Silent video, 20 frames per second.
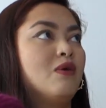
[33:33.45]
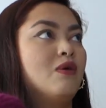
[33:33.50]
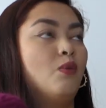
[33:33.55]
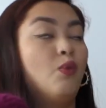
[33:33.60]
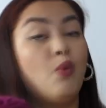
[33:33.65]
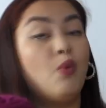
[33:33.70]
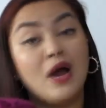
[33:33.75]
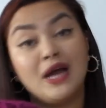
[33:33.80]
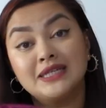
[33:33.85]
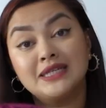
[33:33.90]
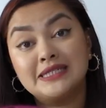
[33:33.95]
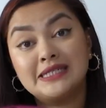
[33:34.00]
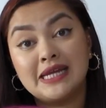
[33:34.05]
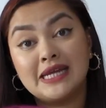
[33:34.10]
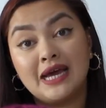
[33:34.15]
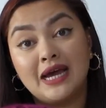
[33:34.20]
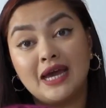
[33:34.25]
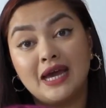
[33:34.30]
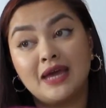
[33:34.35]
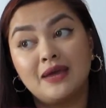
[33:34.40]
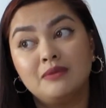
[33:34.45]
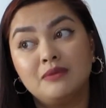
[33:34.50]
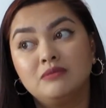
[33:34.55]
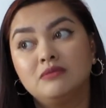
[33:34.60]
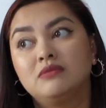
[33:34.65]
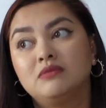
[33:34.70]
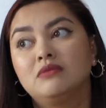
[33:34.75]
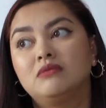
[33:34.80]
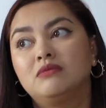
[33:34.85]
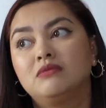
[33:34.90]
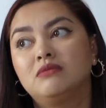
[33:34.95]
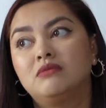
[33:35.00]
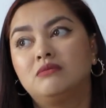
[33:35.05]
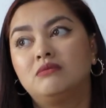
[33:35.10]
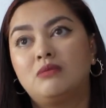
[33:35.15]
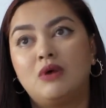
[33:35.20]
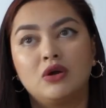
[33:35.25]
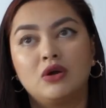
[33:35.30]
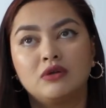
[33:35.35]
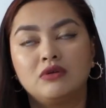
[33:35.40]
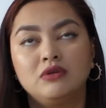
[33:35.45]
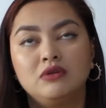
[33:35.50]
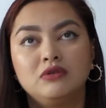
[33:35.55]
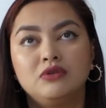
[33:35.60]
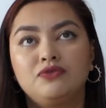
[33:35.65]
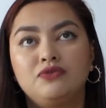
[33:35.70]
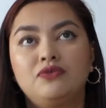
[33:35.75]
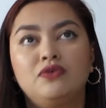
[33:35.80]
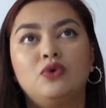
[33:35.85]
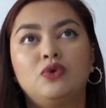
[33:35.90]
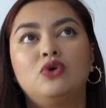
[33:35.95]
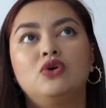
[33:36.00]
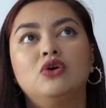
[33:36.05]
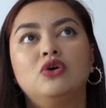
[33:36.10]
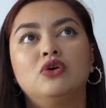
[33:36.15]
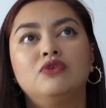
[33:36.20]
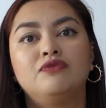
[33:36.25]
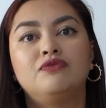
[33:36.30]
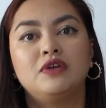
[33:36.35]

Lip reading: one time modeled for